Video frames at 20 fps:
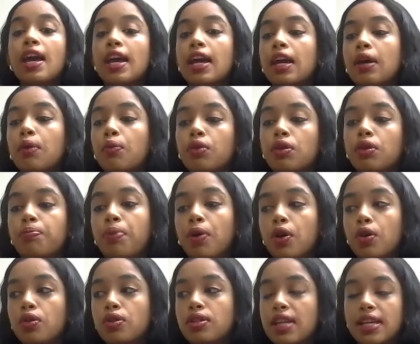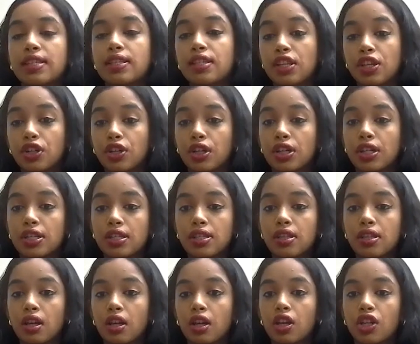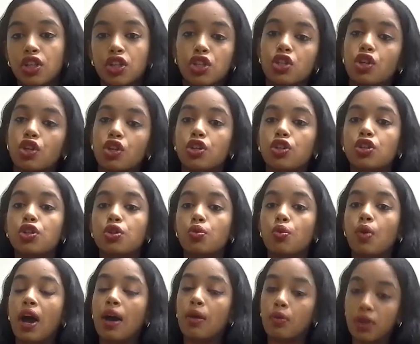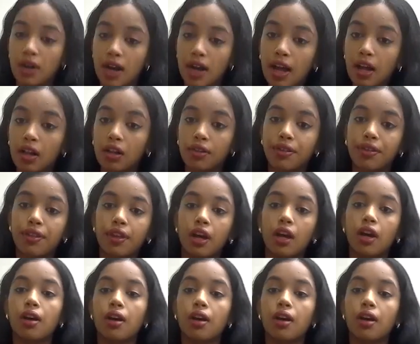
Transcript: it would pose a serious concern to our health,